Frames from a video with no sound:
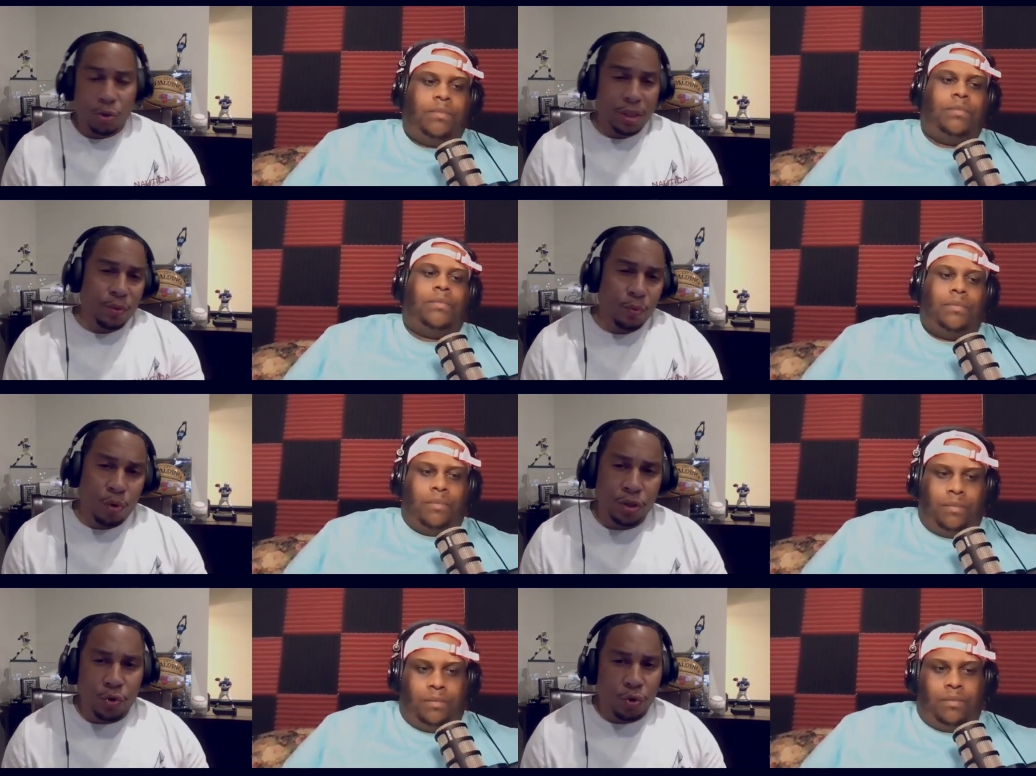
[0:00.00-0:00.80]
Speaker 1: this award
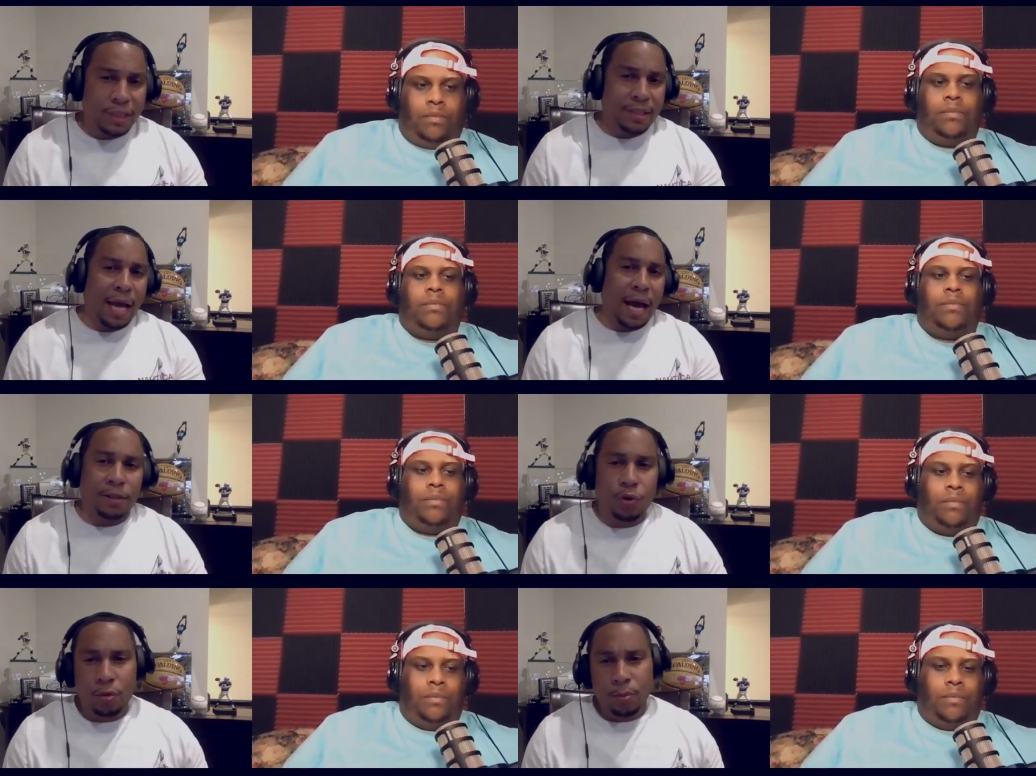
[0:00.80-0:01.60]
is called the
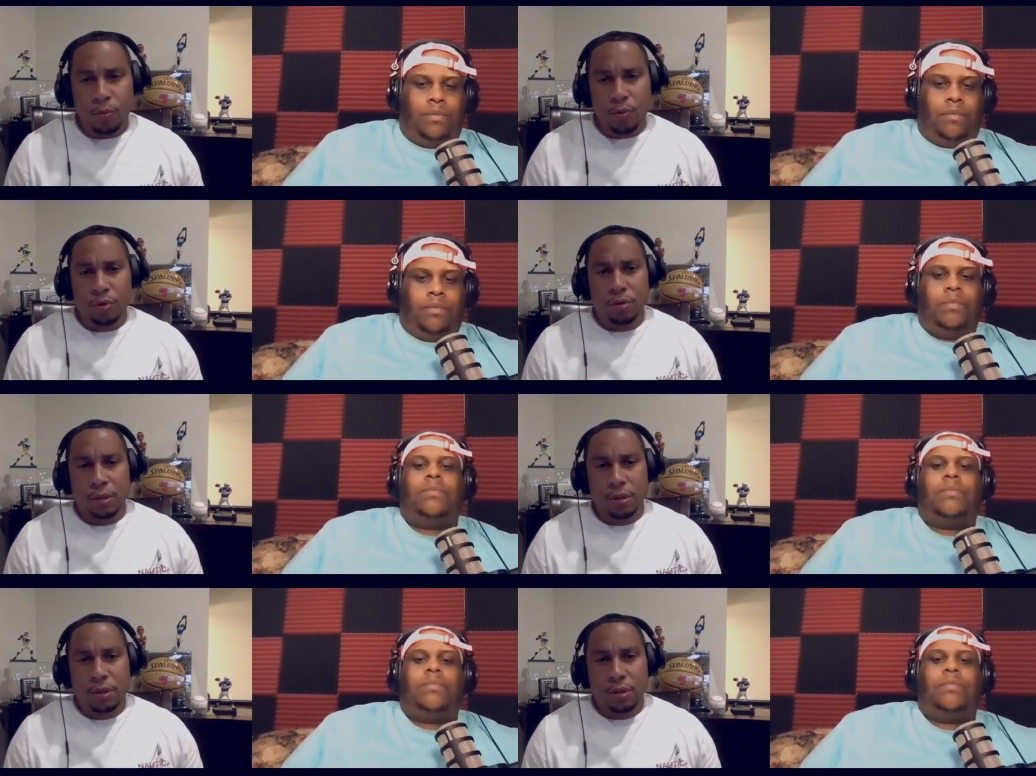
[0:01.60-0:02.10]
Stylin On Em' Award.